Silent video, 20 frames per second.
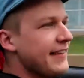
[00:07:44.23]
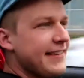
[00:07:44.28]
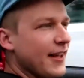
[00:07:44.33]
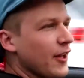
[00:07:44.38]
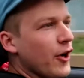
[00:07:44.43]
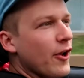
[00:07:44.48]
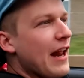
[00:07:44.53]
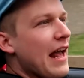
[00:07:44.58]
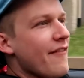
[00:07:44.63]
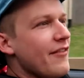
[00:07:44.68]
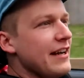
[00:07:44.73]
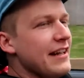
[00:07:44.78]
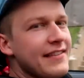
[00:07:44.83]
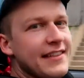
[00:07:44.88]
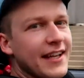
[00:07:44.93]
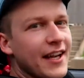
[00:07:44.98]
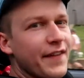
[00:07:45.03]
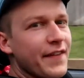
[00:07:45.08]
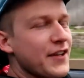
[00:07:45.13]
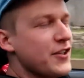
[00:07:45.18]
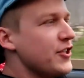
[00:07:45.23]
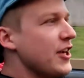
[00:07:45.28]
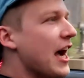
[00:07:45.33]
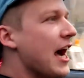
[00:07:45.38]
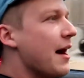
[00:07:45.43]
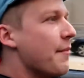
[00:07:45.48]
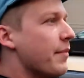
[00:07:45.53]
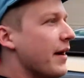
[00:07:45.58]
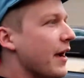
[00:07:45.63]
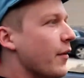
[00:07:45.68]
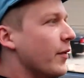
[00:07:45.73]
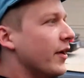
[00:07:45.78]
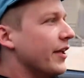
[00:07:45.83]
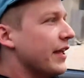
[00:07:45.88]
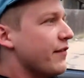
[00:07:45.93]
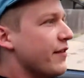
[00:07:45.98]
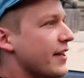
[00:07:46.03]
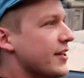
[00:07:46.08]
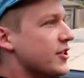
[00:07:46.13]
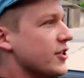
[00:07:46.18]
still don't have anything on the shop. I will
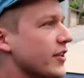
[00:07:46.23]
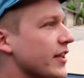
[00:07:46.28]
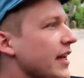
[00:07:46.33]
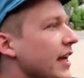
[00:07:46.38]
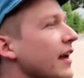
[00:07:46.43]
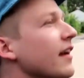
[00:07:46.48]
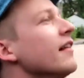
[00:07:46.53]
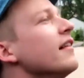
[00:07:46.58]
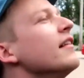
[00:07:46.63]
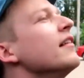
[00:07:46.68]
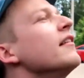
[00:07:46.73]
eventually.